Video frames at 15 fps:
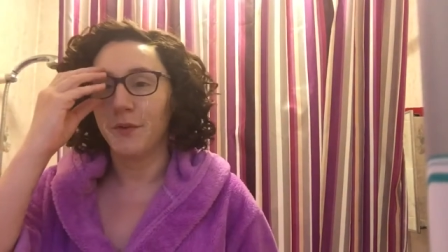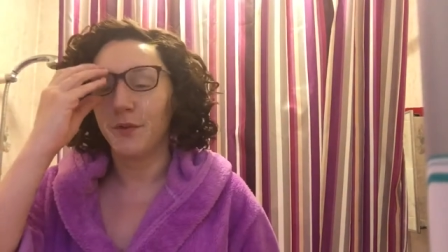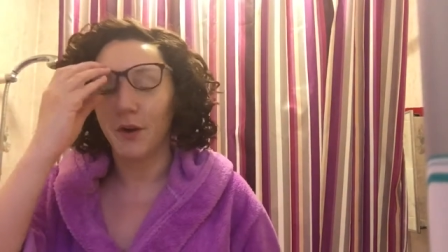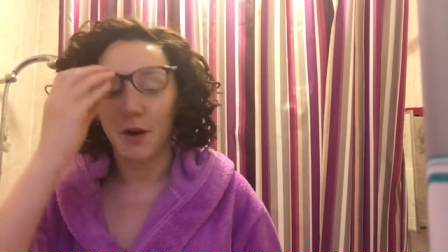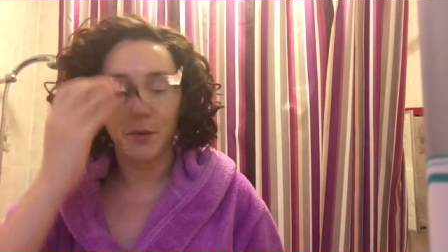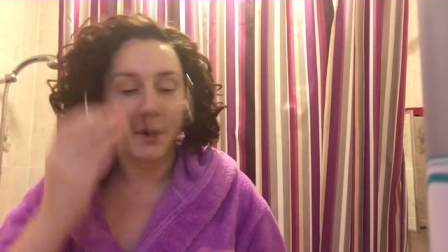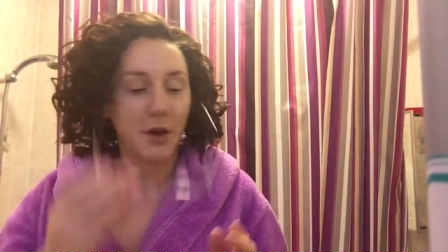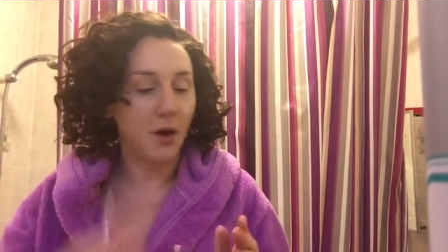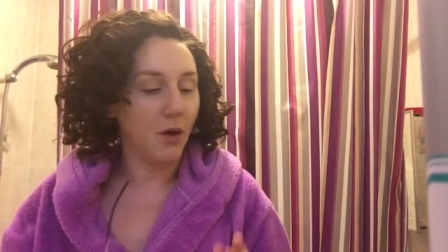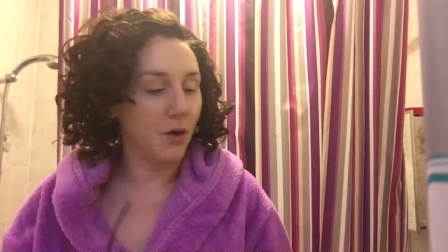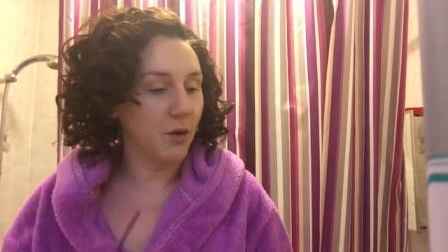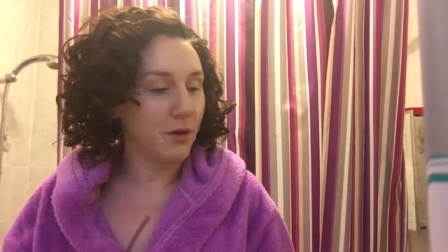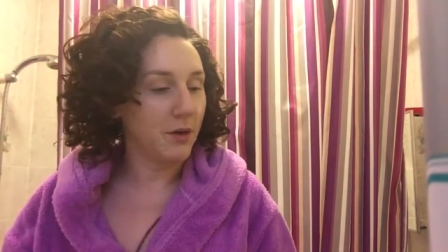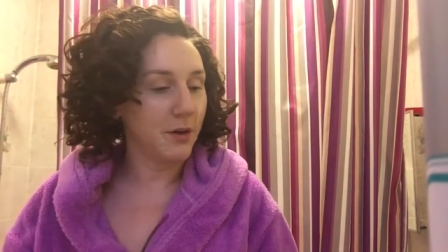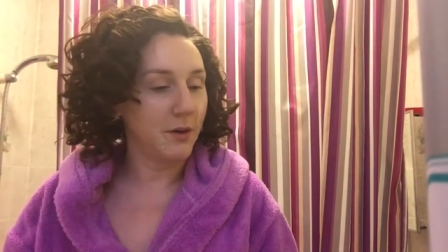following
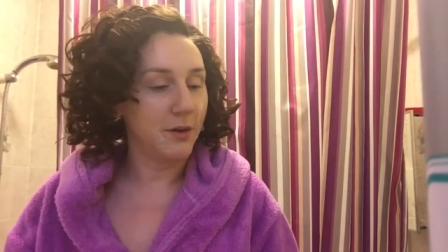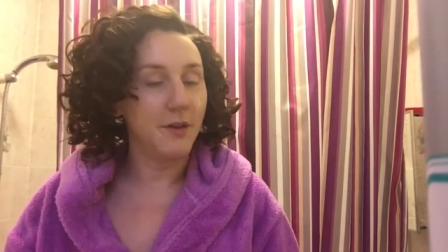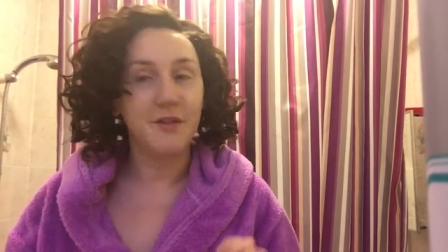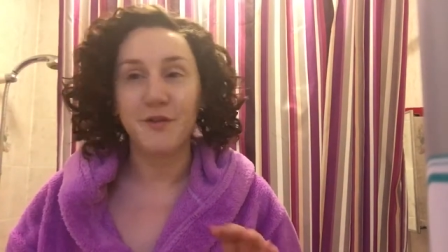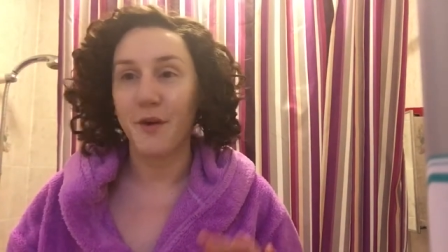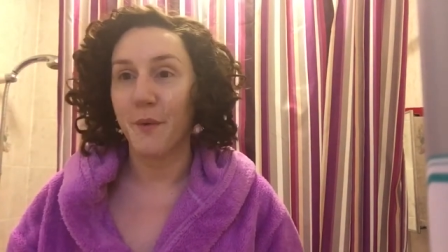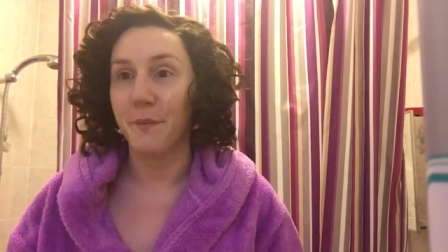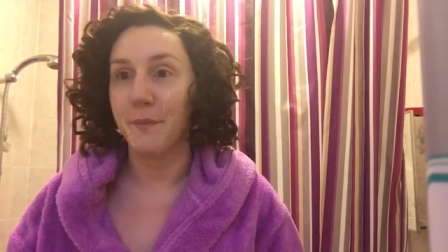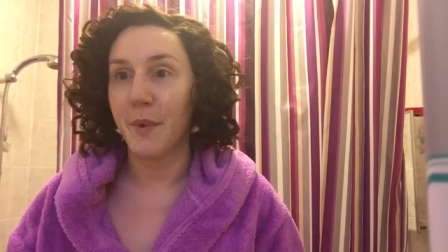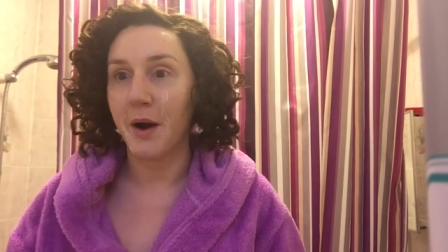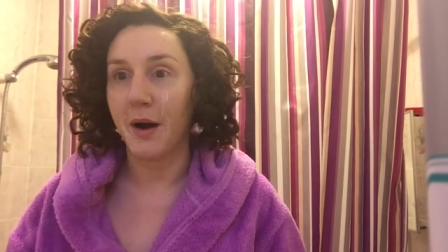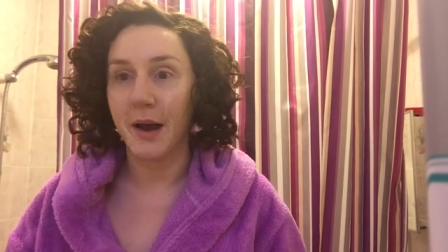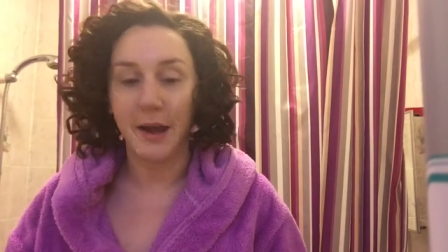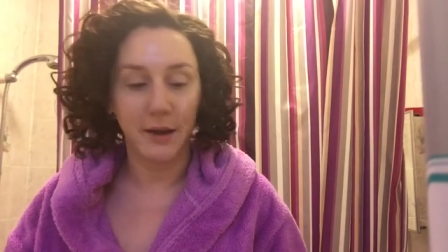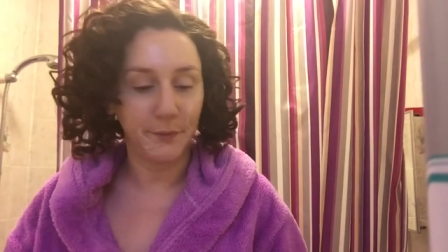on from
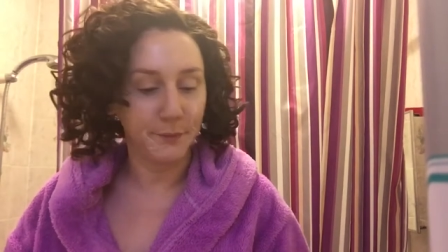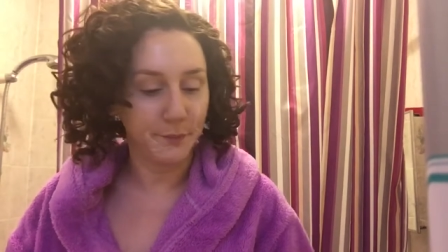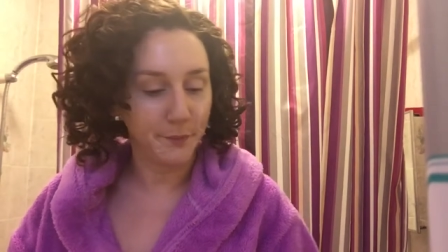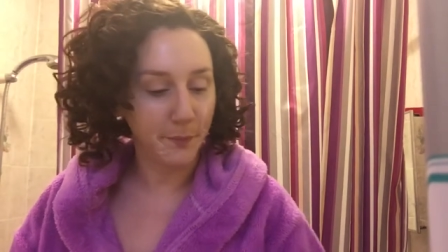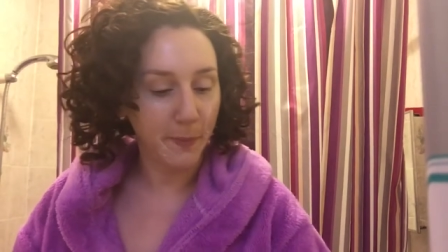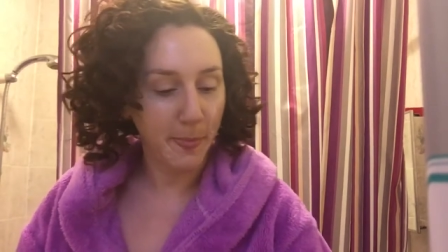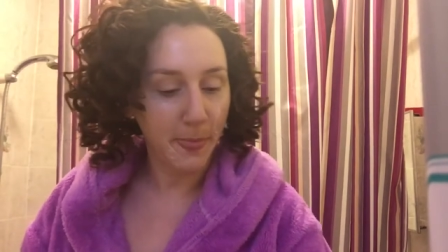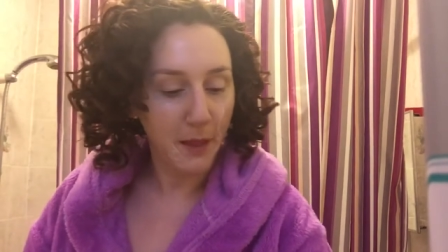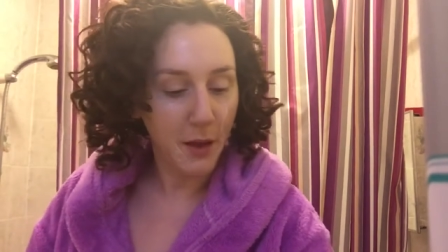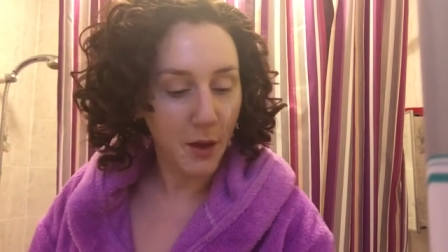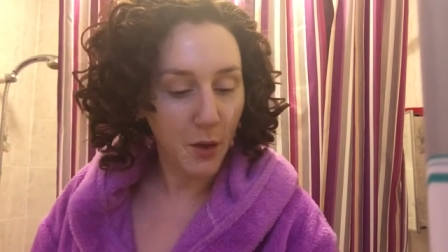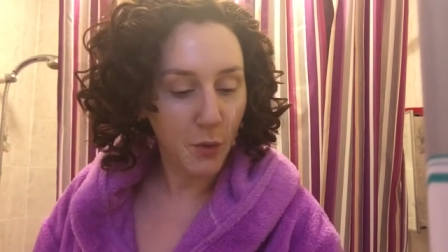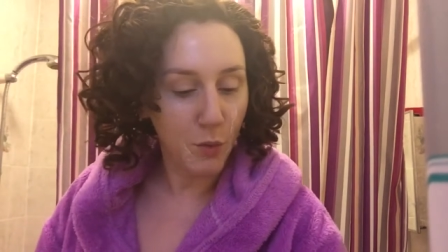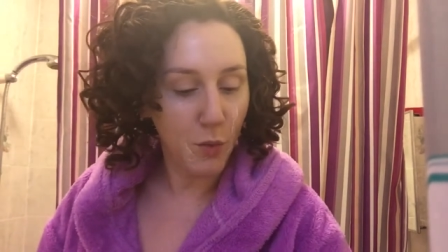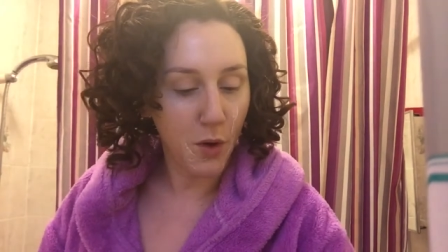my
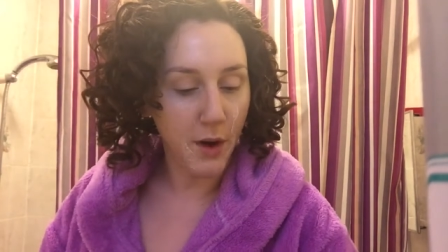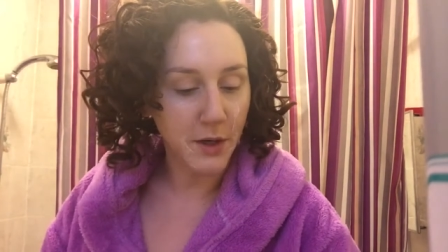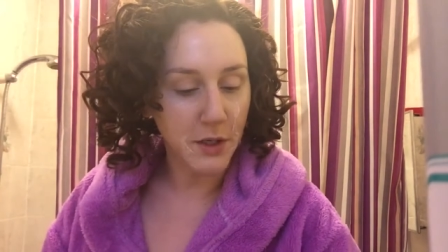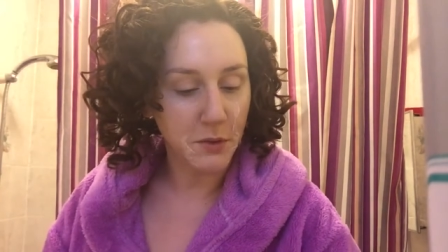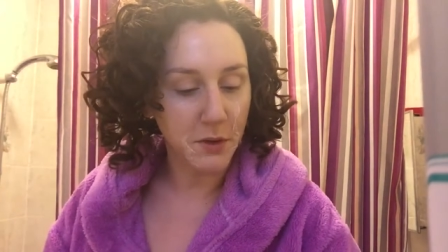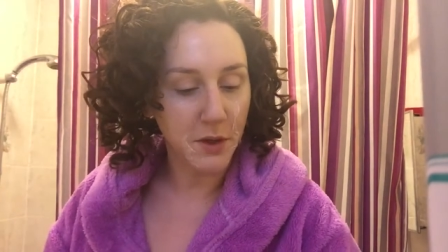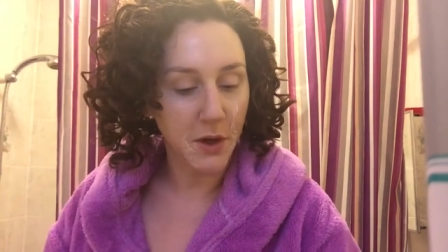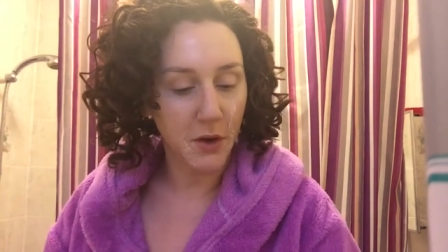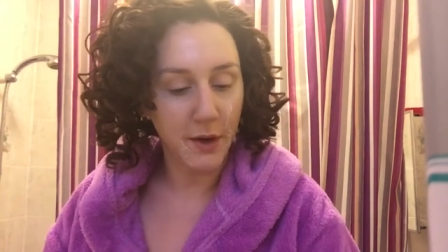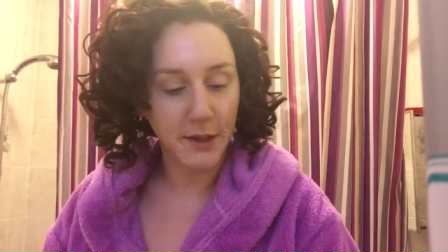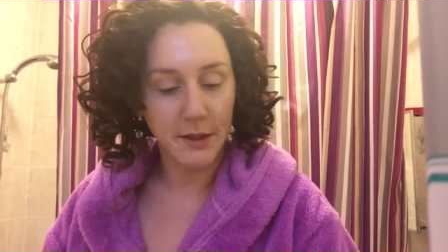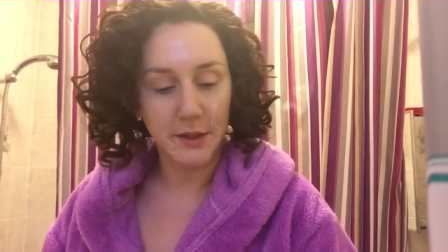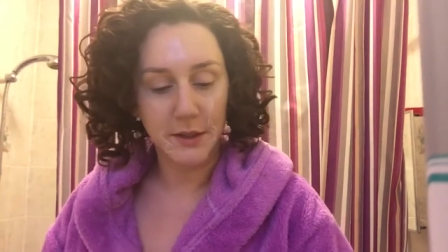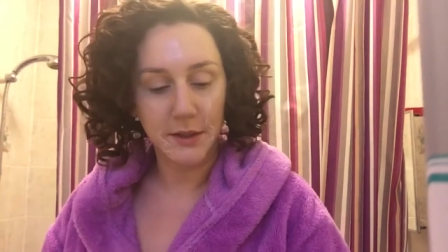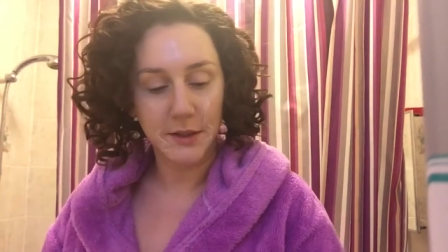what I do at
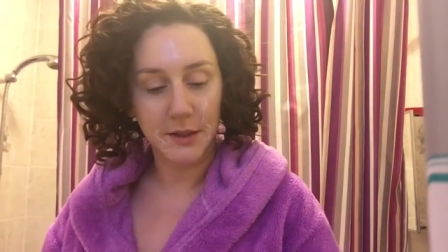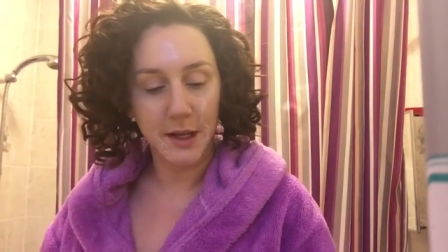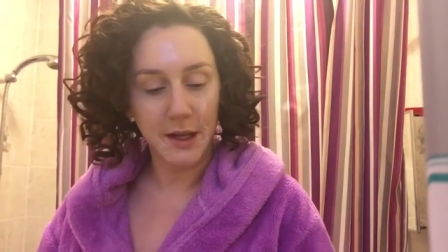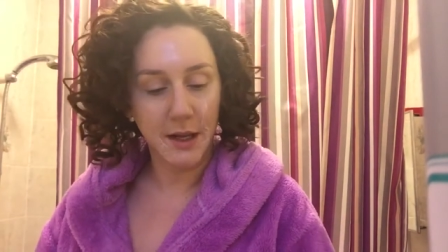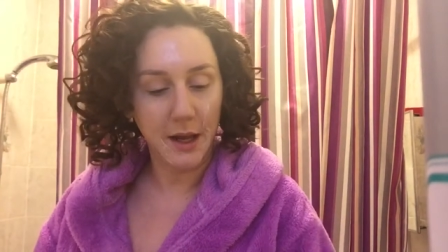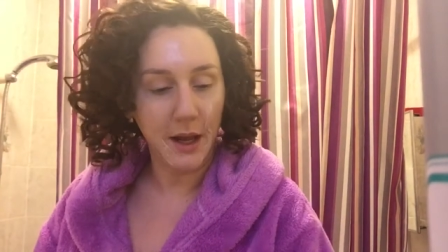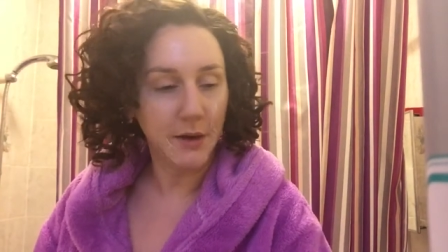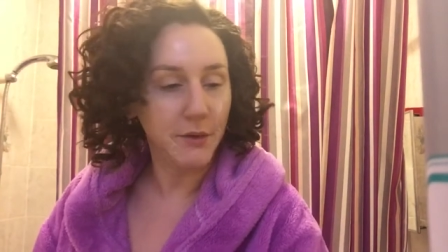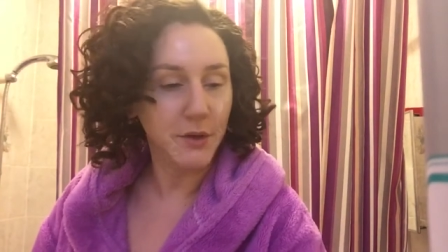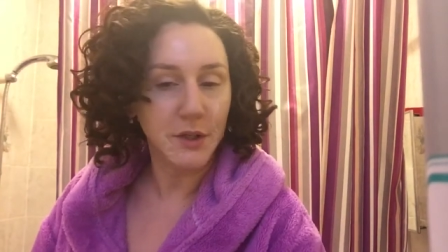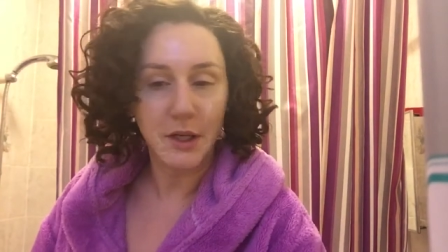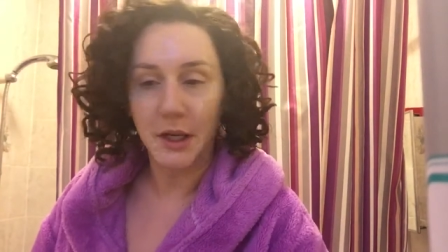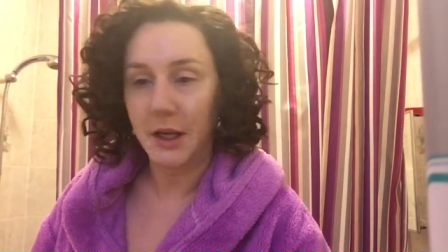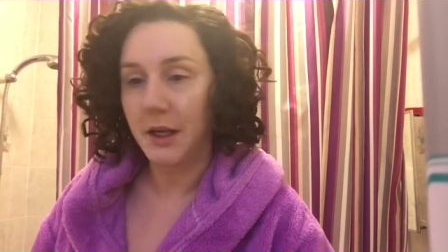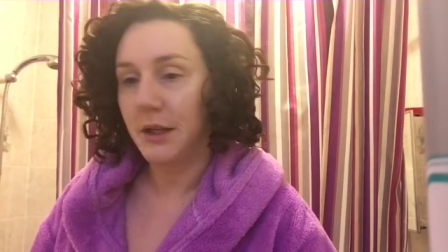night skincare
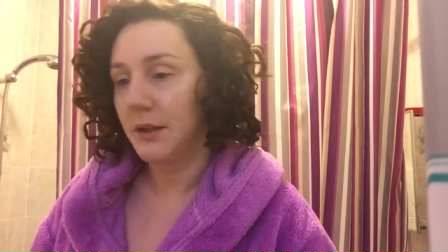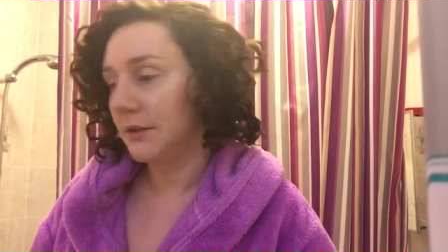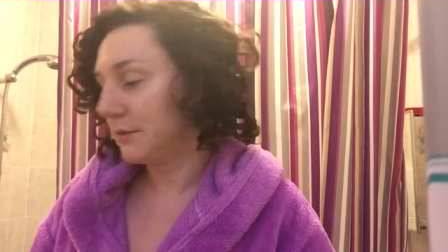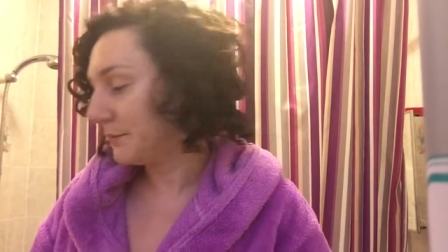routine,